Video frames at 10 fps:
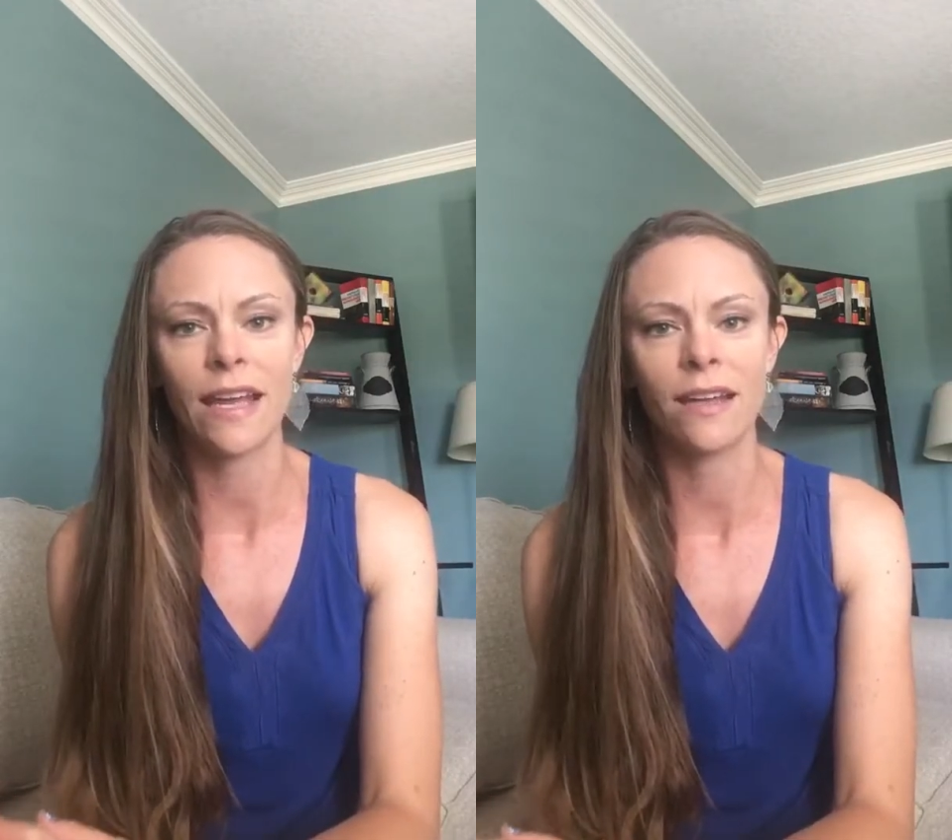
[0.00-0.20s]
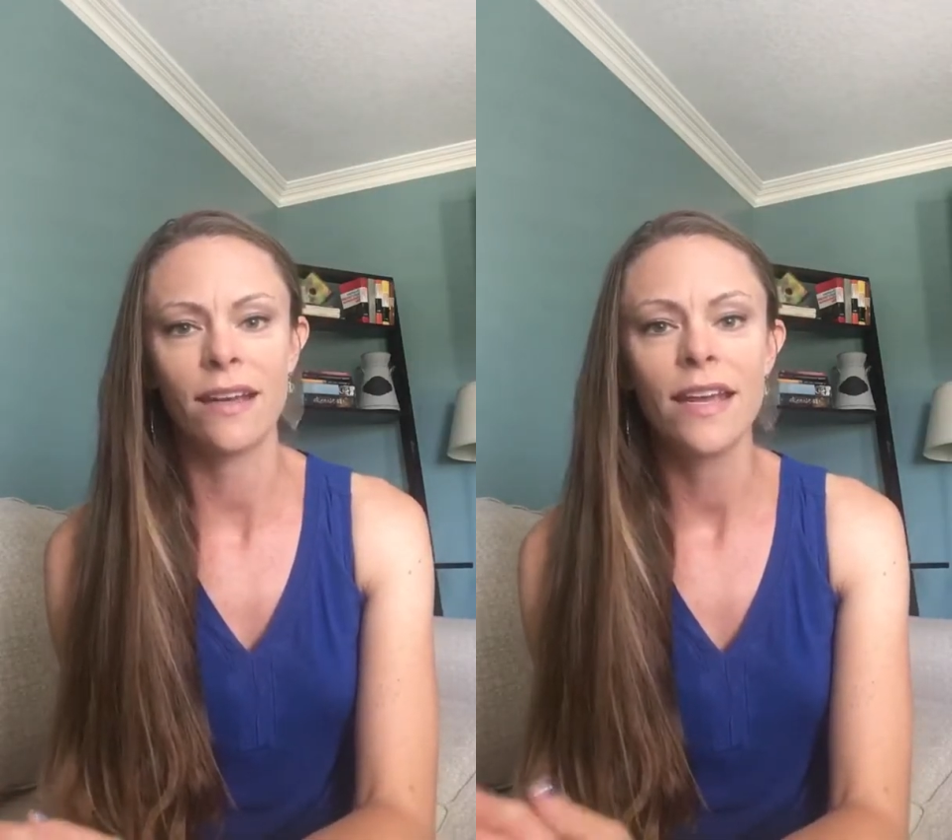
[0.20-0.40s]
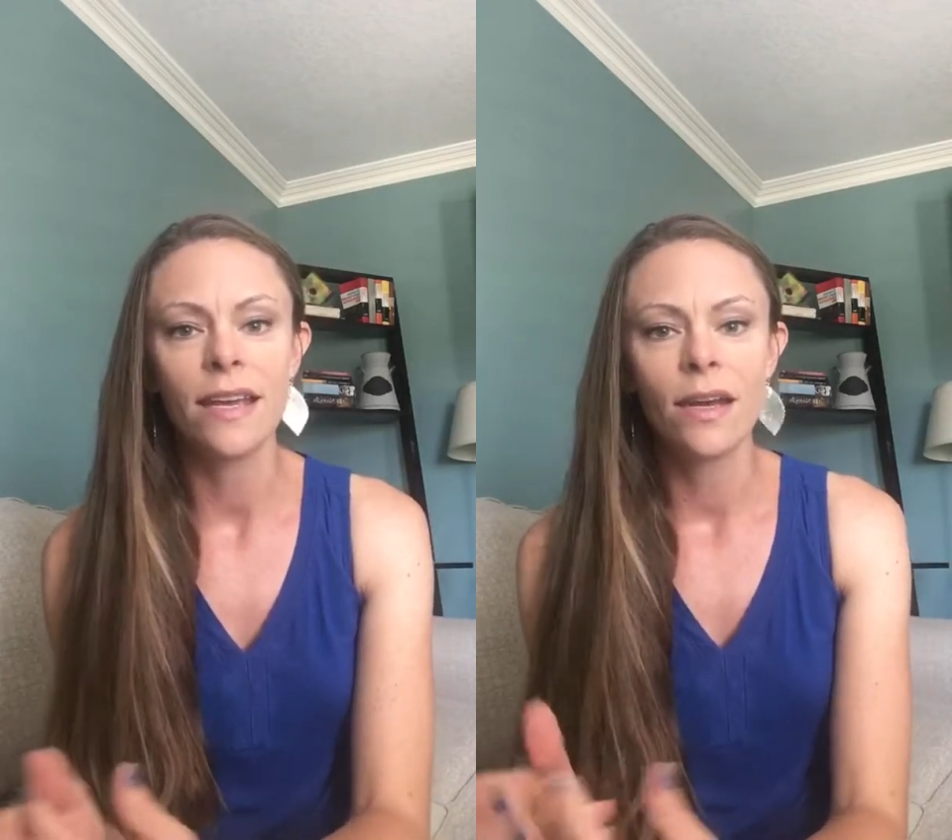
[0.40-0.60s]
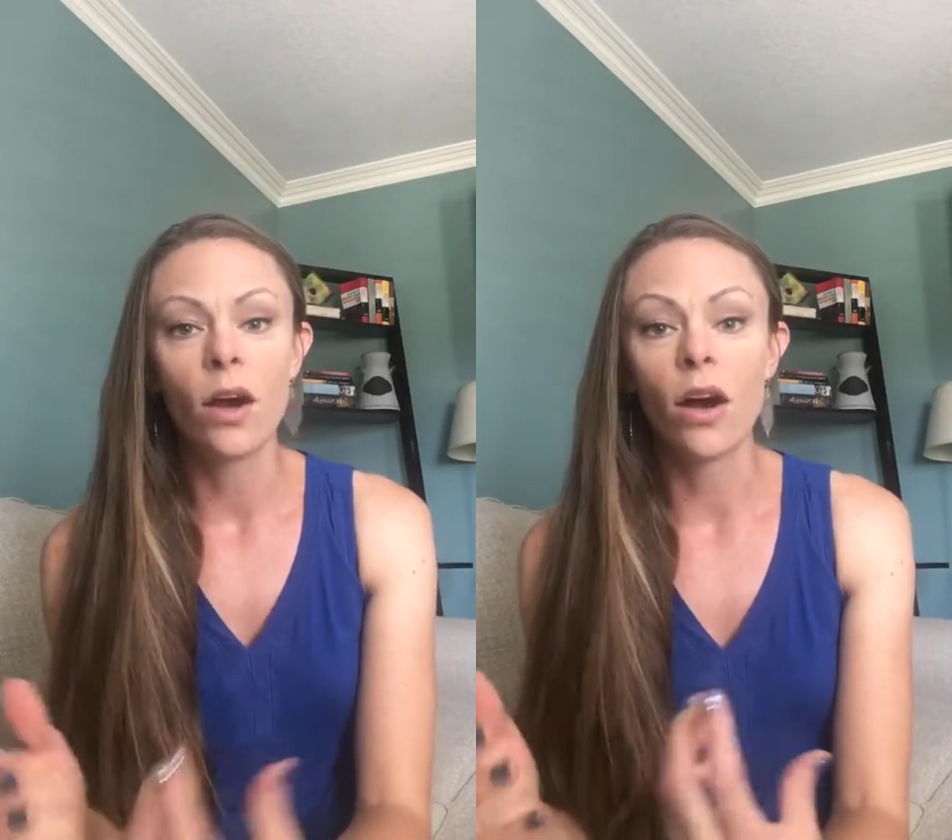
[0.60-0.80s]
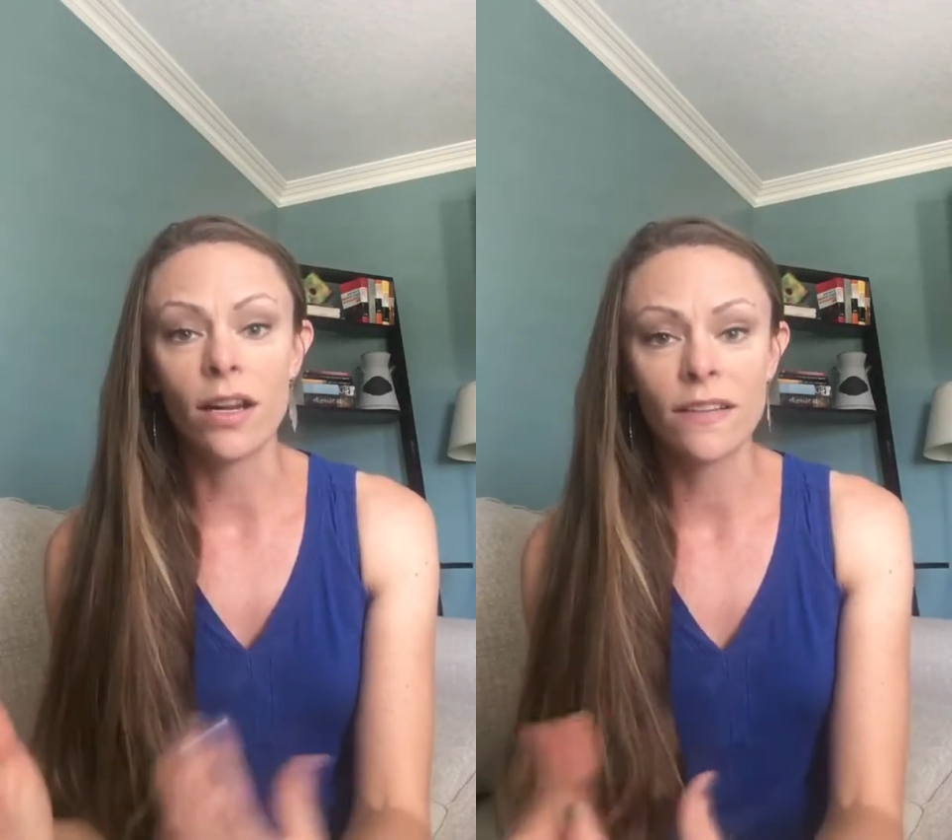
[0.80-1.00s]
And
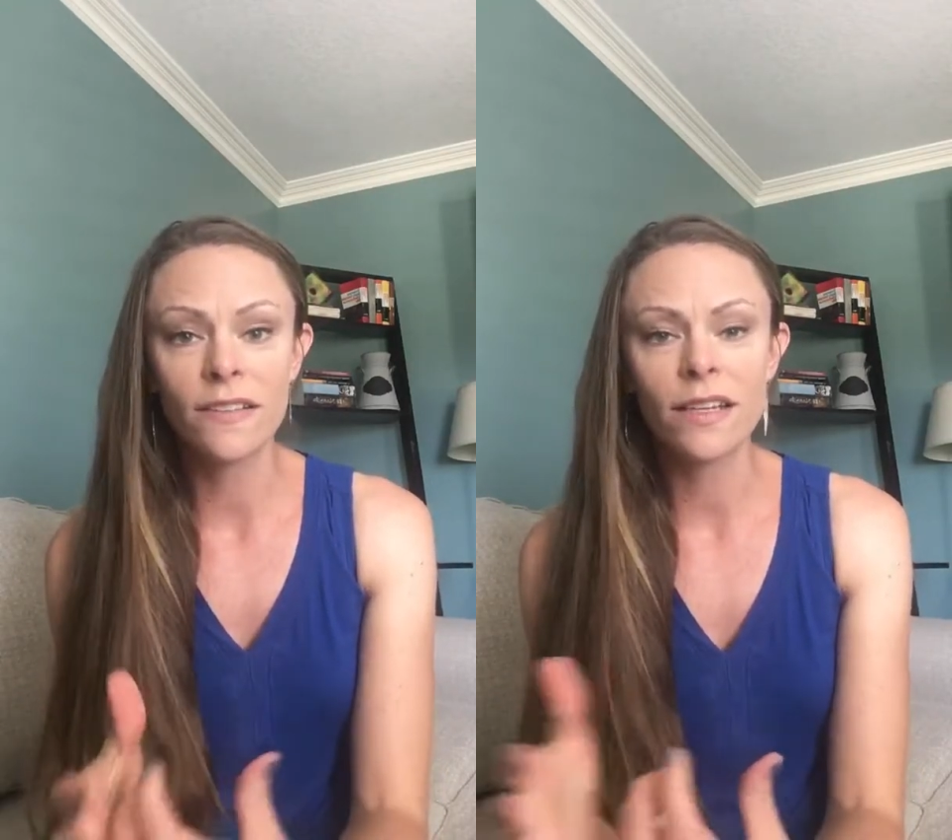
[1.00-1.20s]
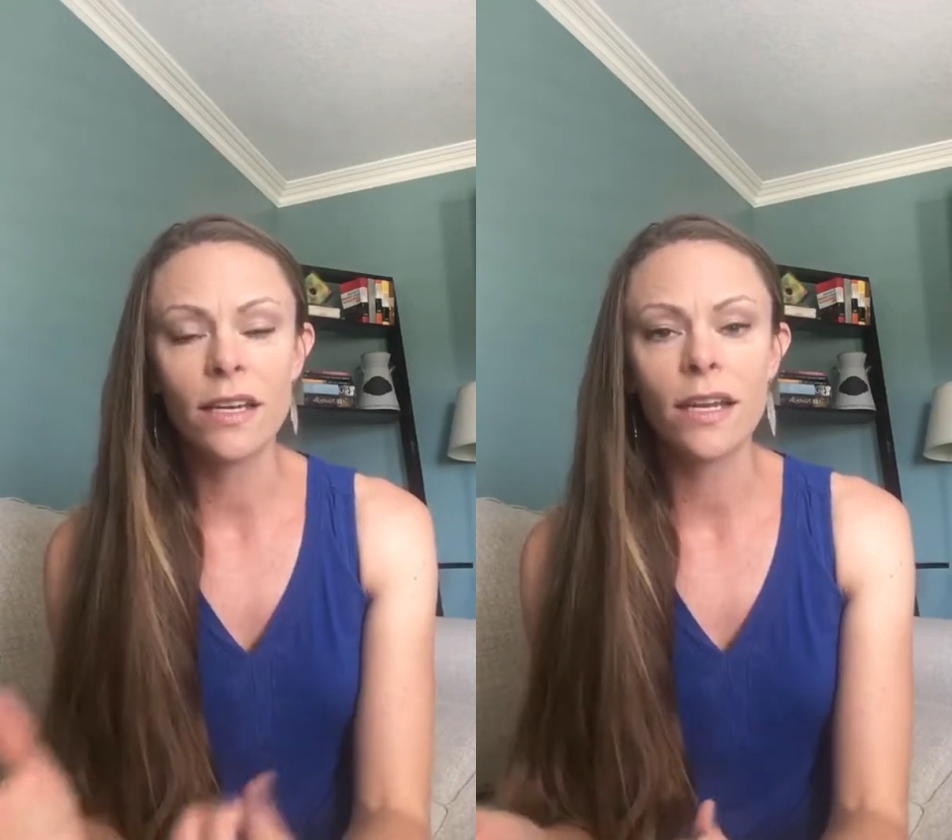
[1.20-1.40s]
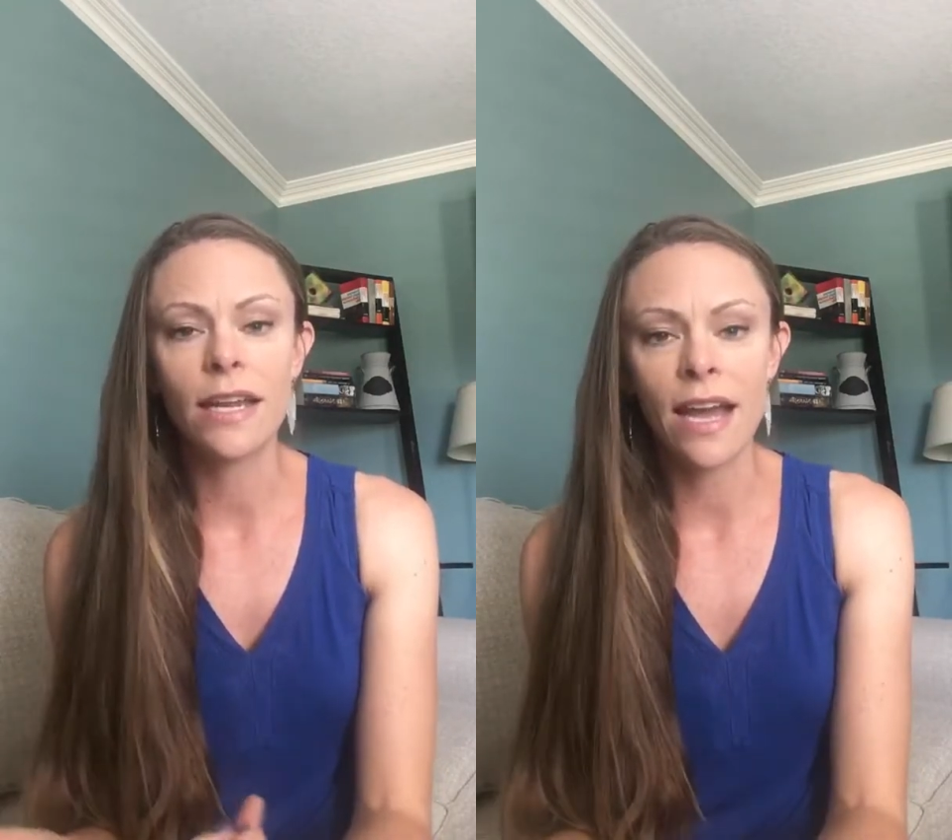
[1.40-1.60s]
honestly,